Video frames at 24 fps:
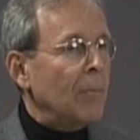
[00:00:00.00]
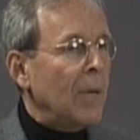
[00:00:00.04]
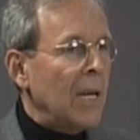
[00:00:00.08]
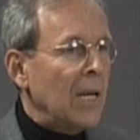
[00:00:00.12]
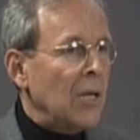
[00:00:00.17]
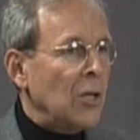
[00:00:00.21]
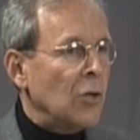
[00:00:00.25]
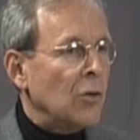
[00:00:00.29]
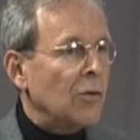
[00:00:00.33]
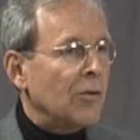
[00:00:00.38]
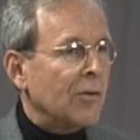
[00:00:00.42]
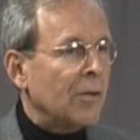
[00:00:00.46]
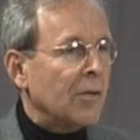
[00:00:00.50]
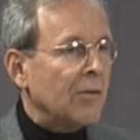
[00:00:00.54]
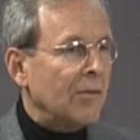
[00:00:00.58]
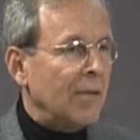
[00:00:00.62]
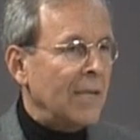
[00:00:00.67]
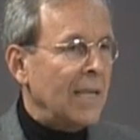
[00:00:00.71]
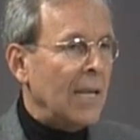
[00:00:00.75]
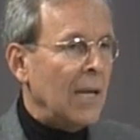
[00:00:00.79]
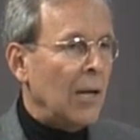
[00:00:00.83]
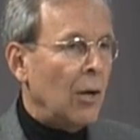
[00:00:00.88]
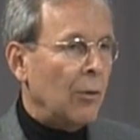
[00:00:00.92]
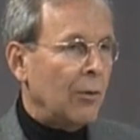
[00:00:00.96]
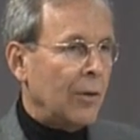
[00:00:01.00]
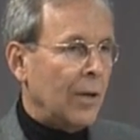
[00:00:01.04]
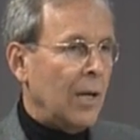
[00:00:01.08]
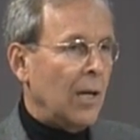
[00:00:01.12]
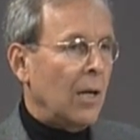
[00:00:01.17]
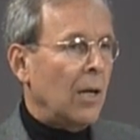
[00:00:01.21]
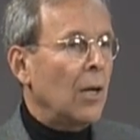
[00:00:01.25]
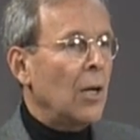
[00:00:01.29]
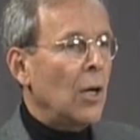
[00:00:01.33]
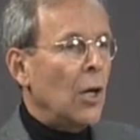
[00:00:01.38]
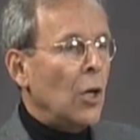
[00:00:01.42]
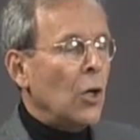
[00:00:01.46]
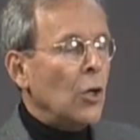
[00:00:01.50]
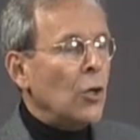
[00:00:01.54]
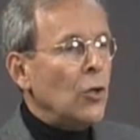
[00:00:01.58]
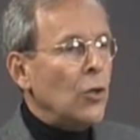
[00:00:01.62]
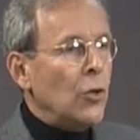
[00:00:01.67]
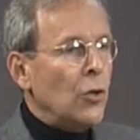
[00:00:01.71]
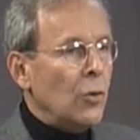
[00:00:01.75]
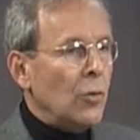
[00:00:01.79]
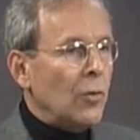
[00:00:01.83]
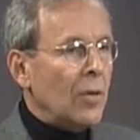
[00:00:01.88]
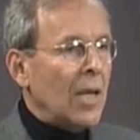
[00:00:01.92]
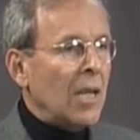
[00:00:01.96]
patients to see healthcare,
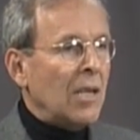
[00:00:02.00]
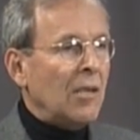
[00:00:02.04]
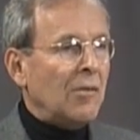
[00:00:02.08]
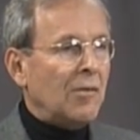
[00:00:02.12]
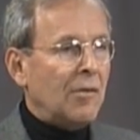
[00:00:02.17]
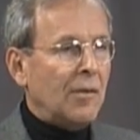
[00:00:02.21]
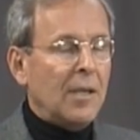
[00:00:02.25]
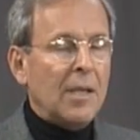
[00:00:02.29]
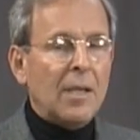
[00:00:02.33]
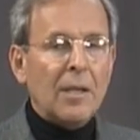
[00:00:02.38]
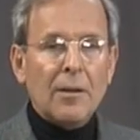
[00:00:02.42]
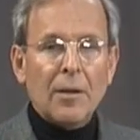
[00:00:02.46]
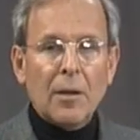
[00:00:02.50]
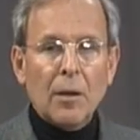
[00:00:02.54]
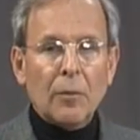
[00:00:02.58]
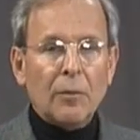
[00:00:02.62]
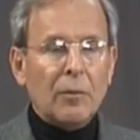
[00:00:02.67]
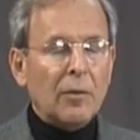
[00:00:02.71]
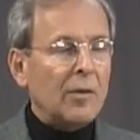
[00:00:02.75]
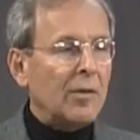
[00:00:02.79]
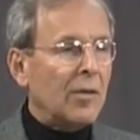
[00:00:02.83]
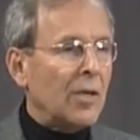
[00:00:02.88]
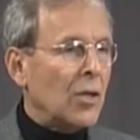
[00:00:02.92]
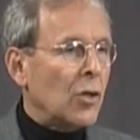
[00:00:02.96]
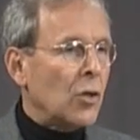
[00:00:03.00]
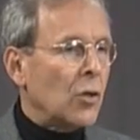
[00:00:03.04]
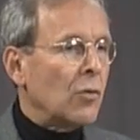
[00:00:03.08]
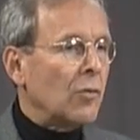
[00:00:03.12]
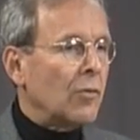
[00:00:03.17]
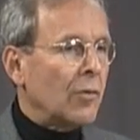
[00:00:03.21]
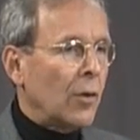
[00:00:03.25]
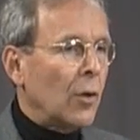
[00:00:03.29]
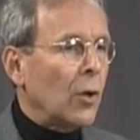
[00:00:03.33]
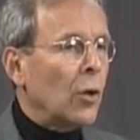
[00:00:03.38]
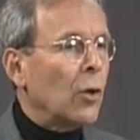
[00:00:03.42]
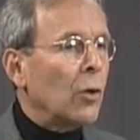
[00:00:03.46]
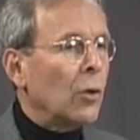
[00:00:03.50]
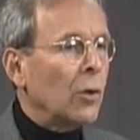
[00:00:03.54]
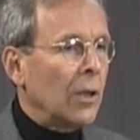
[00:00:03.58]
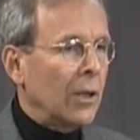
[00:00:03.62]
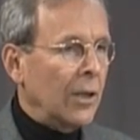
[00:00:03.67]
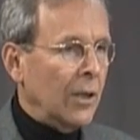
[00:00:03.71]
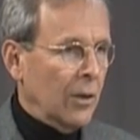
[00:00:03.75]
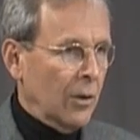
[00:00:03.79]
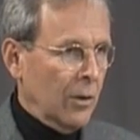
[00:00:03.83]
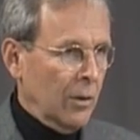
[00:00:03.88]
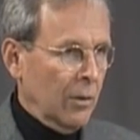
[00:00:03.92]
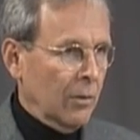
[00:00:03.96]
do they see their physicians
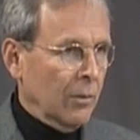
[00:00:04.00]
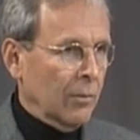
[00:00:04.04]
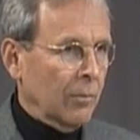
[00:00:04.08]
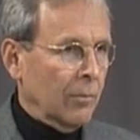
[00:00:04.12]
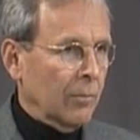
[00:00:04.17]
earlier?